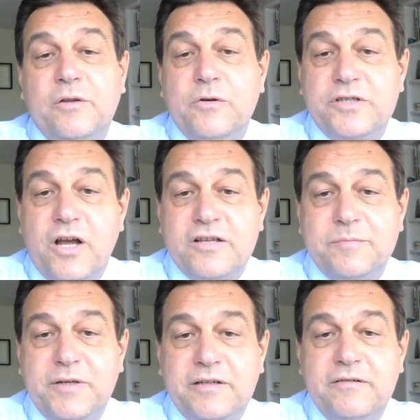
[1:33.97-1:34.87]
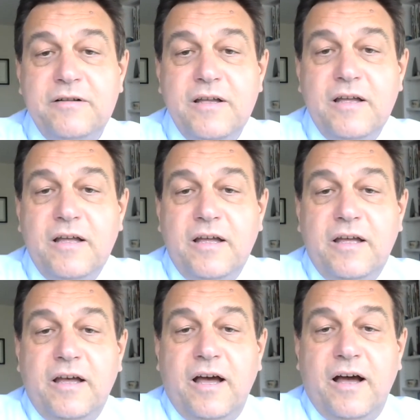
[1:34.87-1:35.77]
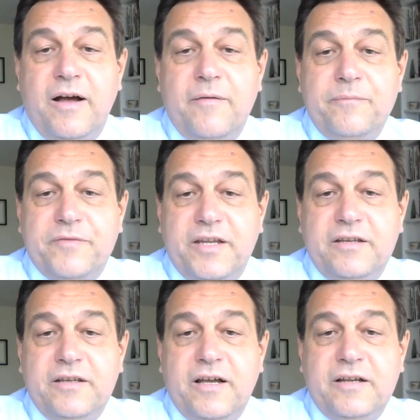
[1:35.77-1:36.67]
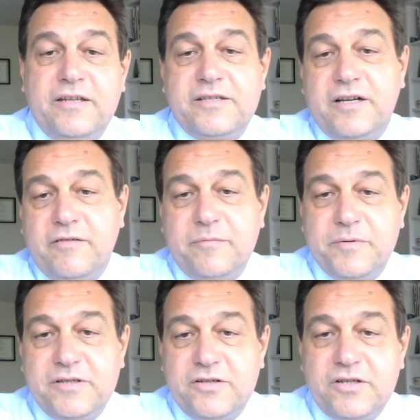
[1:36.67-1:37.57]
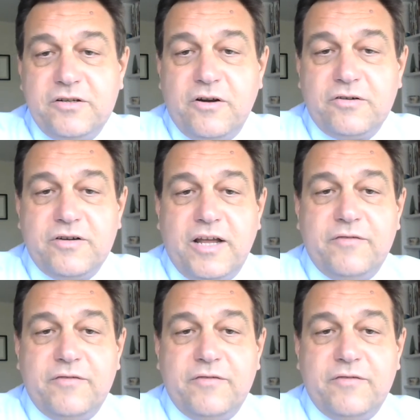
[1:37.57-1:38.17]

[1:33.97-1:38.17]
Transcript: Luke's Hospital um, in uh, his current position, Dr.